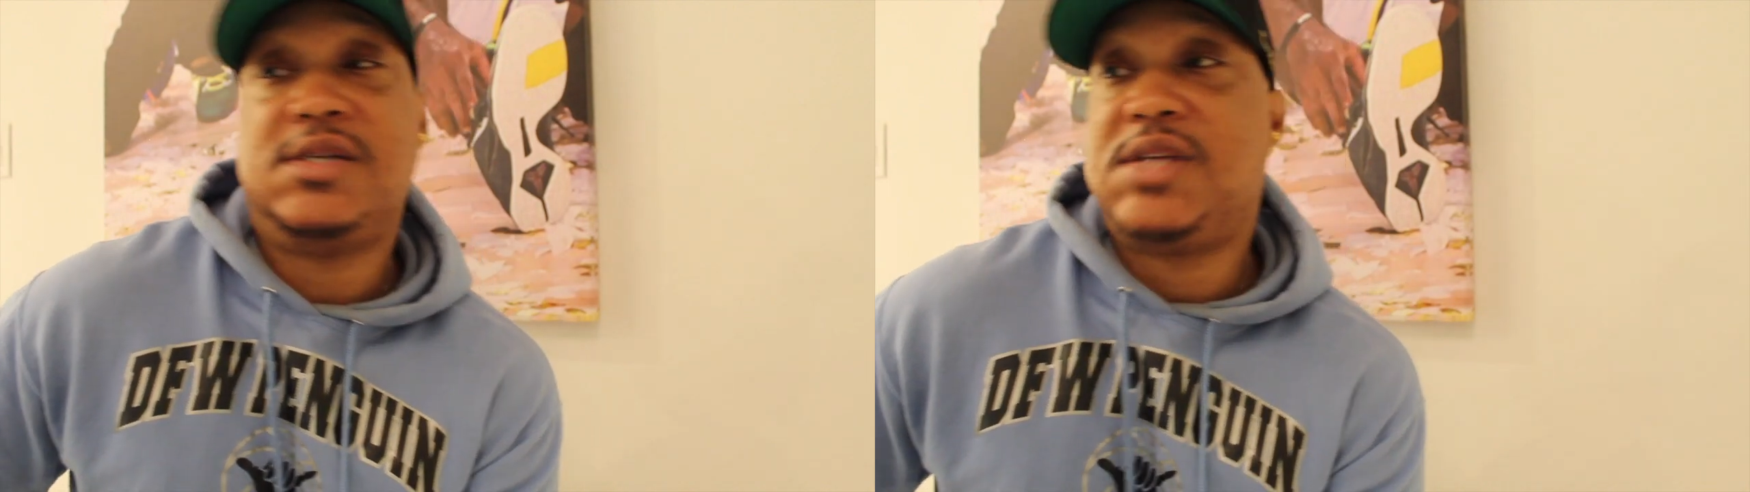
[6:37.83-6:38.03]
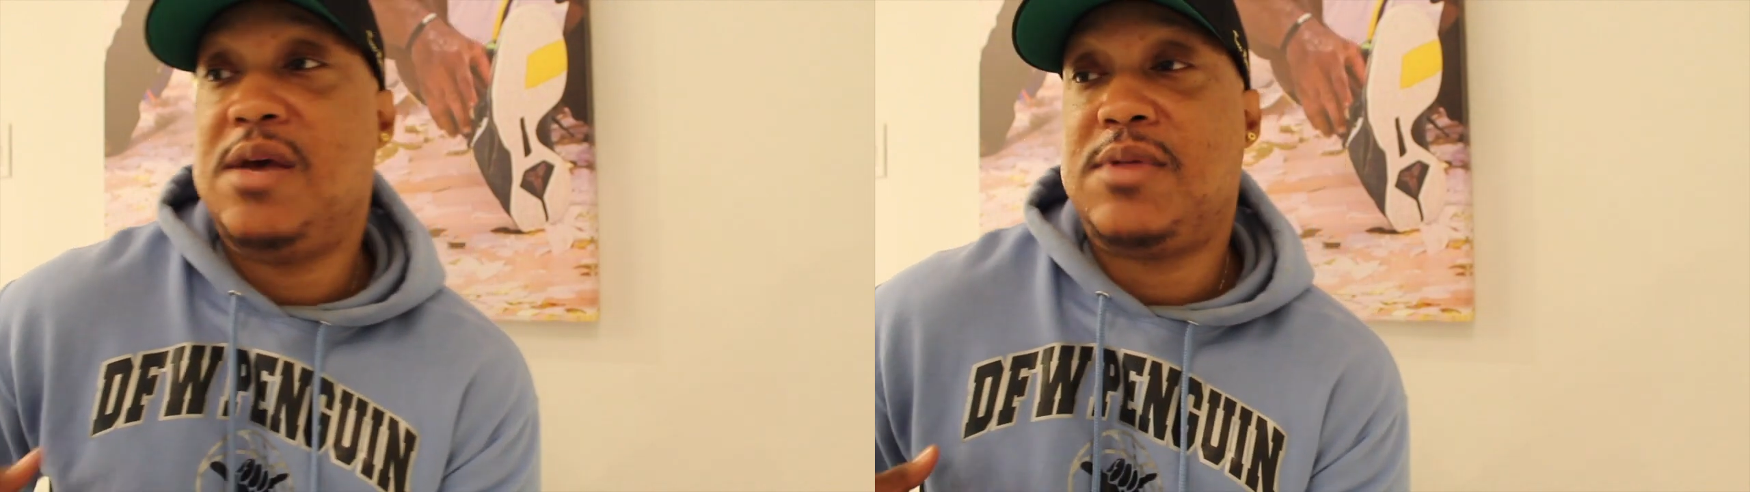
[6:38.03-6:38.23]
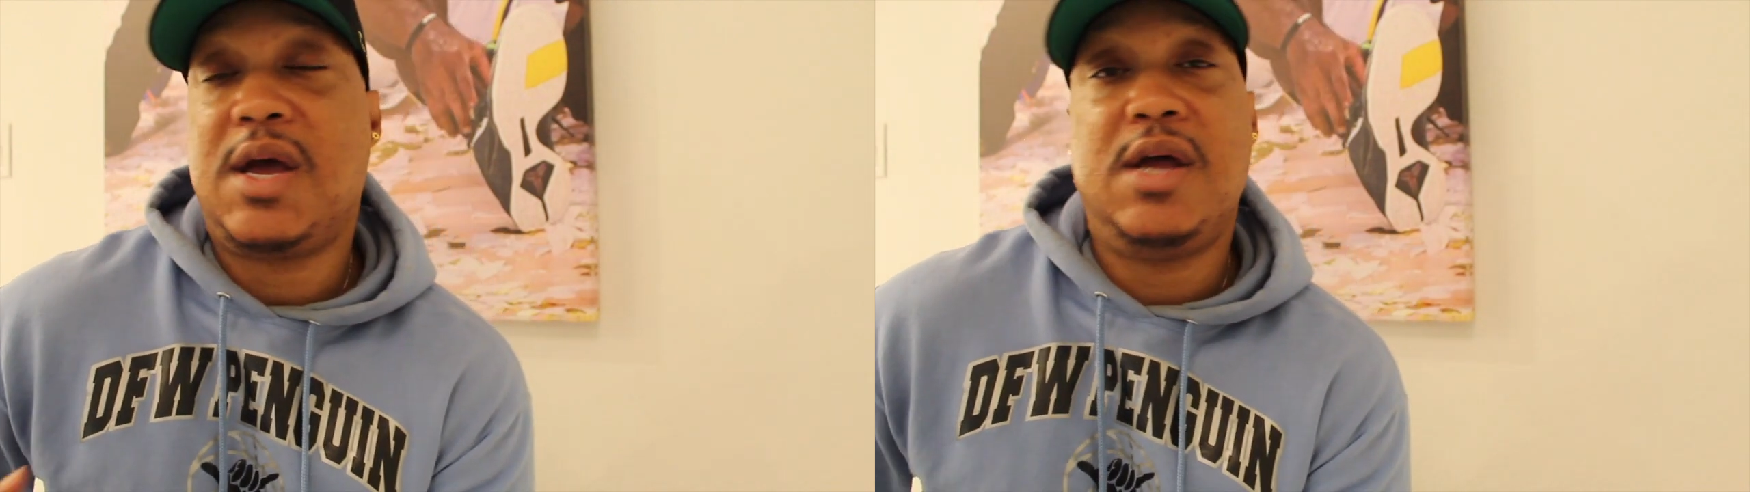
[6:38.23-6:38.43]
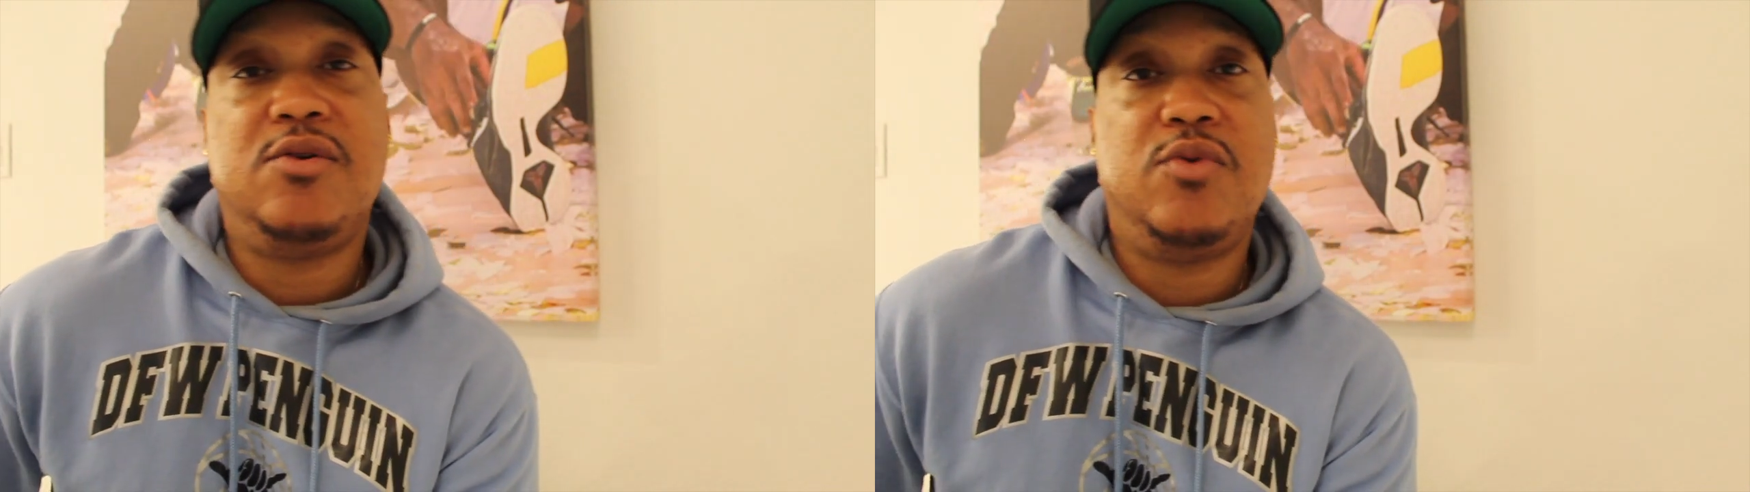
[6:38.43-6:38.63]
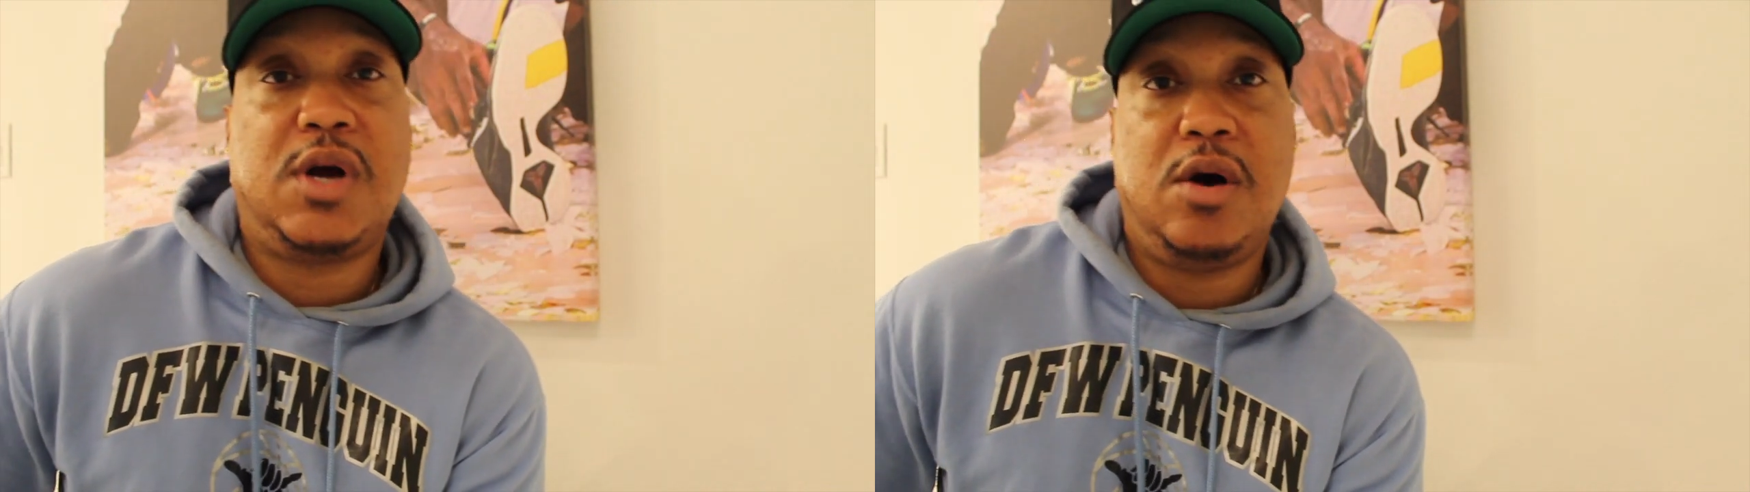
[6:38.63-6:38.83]
The same thing I
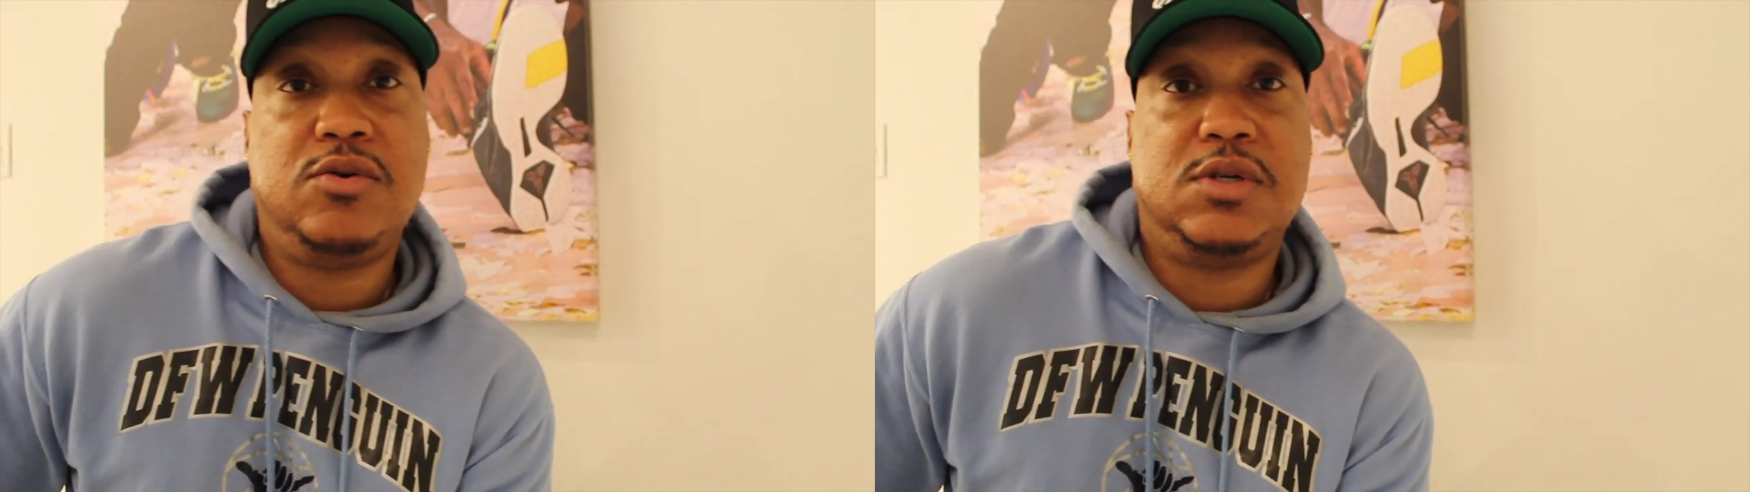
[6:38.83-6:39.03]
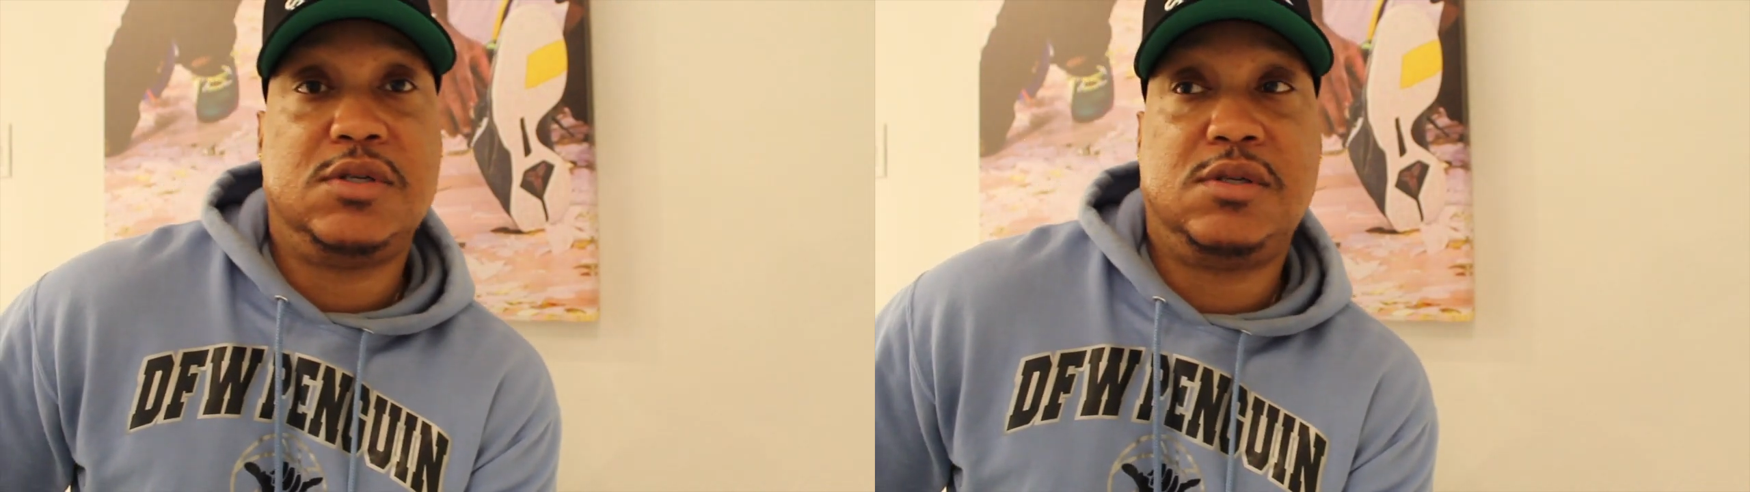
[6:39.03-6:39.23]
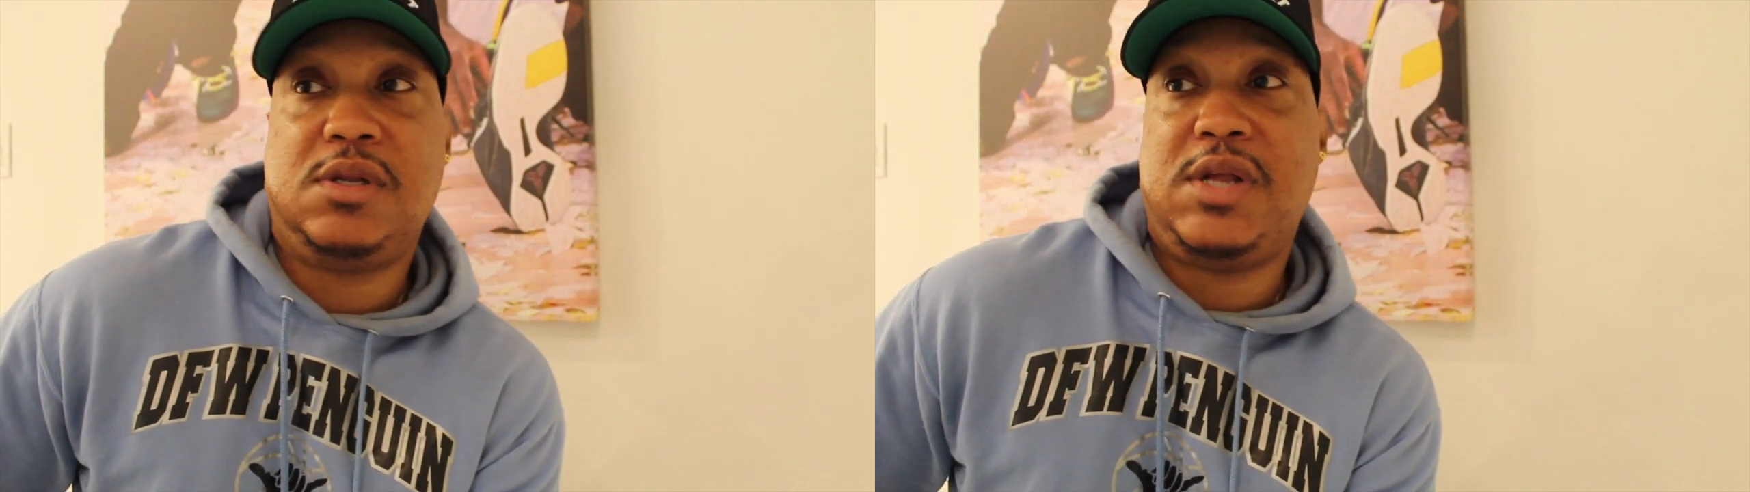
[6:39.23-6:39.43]
do with coaches.